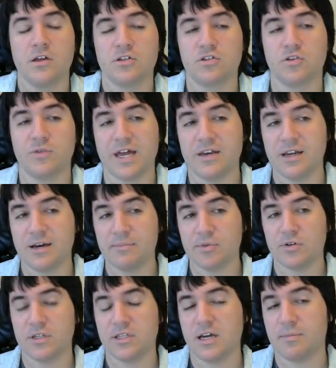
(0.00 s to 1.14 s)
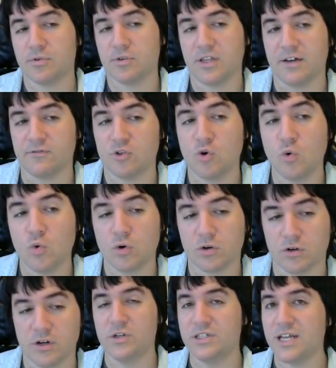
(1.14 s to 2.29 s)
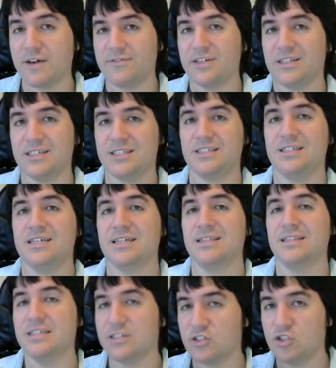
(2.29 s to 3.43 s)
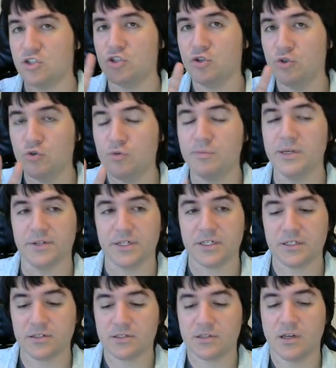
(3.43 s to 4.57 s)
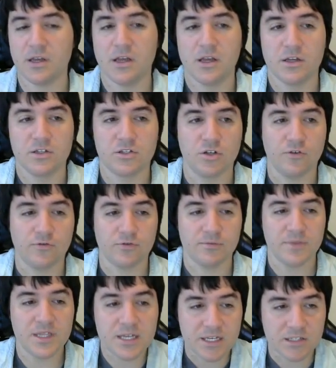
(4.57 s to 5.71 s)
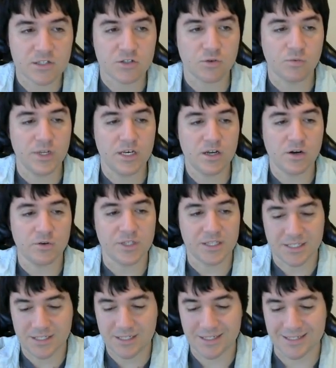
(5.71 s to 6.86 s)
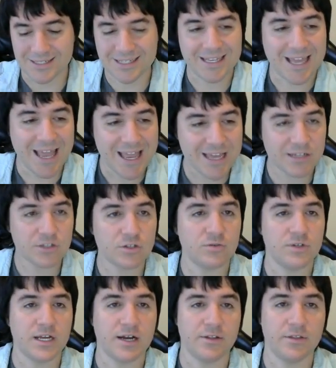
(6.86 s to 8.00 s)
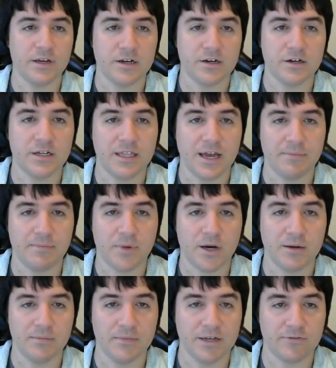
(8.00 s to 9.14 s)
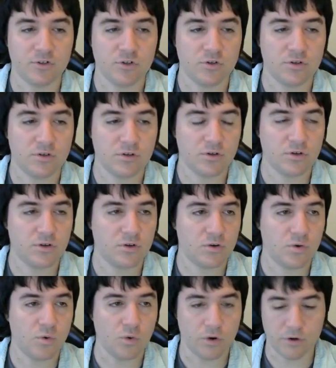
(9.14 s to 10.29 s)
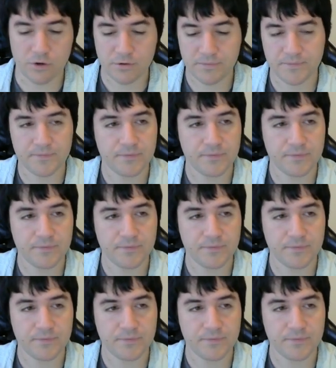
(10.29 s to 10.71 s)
So that number in the upper left corner would definitely see at least 2 buildings. So from this, we know that the 6 can't go down there in that bottom left corner.